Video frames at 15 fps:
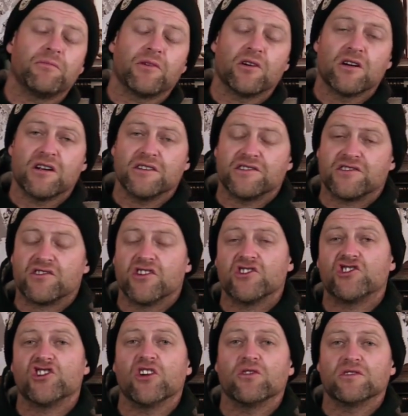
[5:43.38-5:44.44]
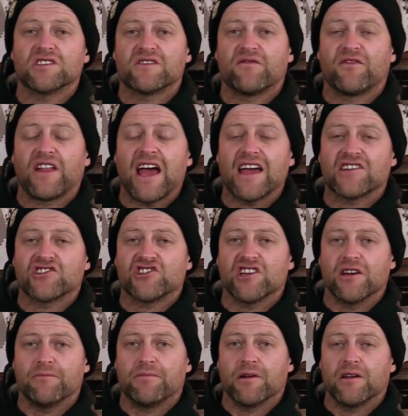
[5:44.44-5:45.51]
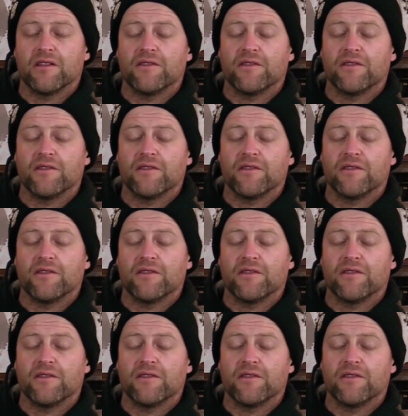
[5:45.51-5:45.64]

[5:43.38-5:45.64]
boards, the Jones Flagship,